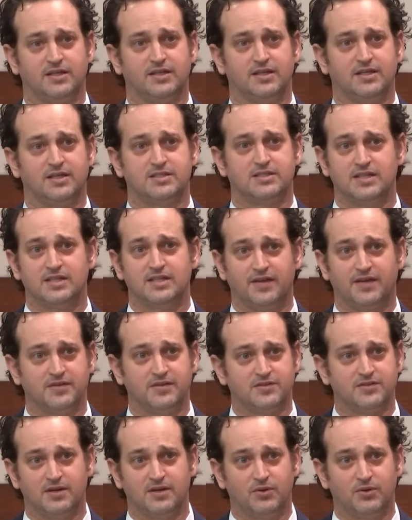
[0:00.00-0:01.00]
It's not the
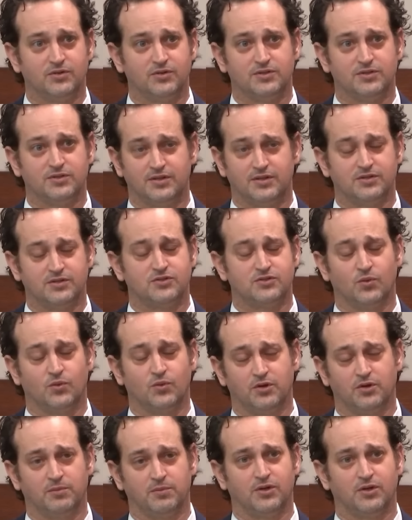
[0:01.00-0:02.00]
same person that's
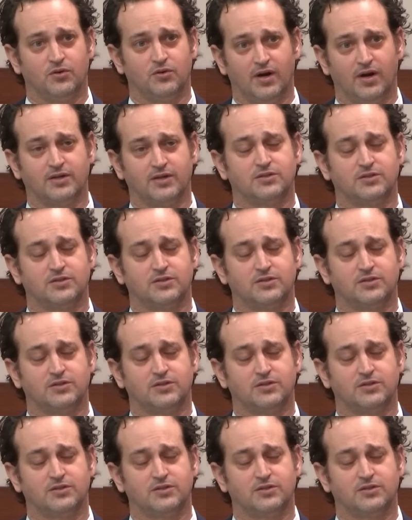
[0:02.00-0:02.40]
extorting me, correct?